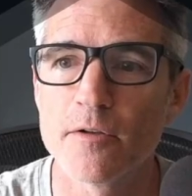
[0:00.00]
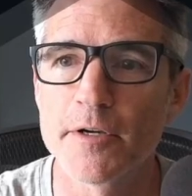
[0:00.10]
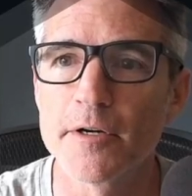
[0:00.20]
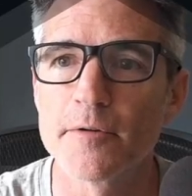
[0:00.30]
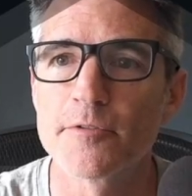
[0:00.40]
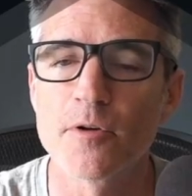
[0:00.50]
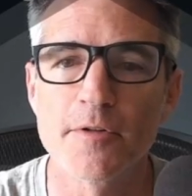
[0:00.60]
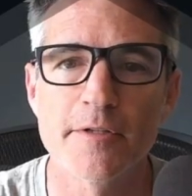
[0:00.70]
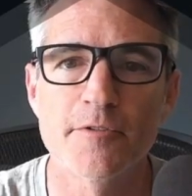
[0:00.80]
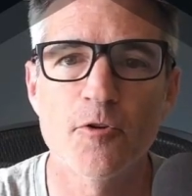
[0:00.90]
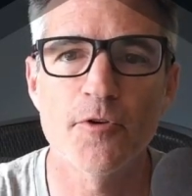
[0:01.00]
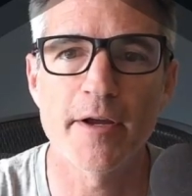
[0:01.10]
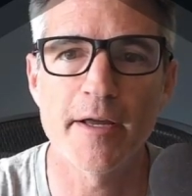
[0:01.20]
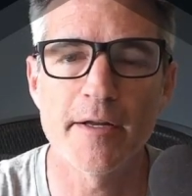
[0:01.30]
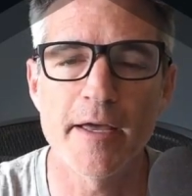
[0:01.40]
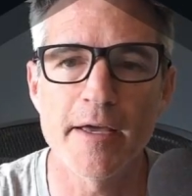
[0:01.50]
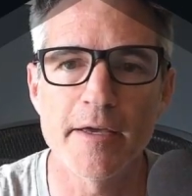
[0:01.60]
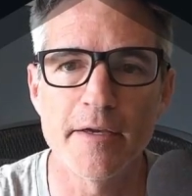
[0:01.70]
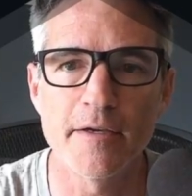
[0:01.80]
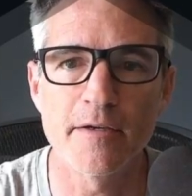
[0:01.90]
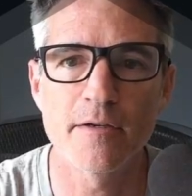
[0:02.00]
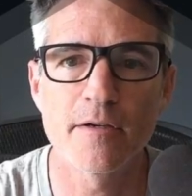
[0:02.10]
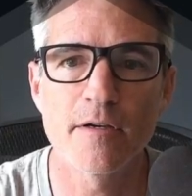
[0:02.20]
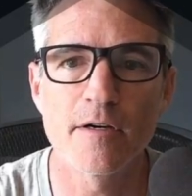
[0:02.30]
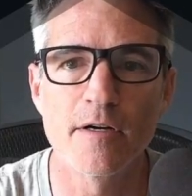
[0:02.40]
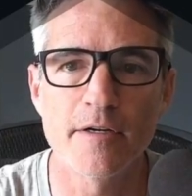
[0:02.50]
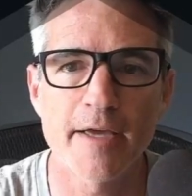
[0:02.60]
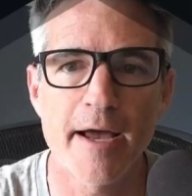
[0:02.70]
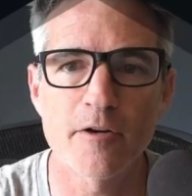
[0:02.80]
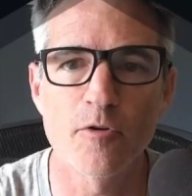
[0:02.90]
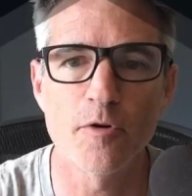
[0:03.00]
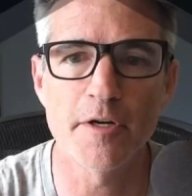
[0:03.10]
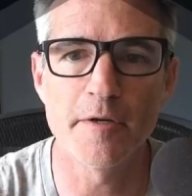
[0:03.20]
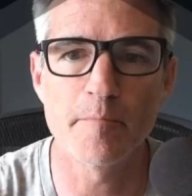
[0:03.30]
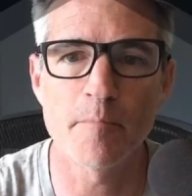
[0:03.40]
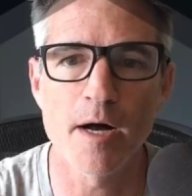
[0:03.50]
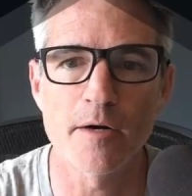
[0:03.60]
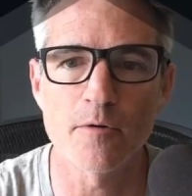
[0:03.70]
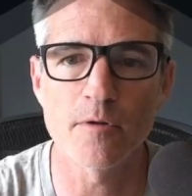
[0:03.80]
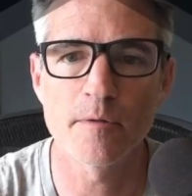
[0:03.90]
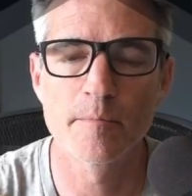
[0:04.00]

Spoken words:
here. So let's create a category model.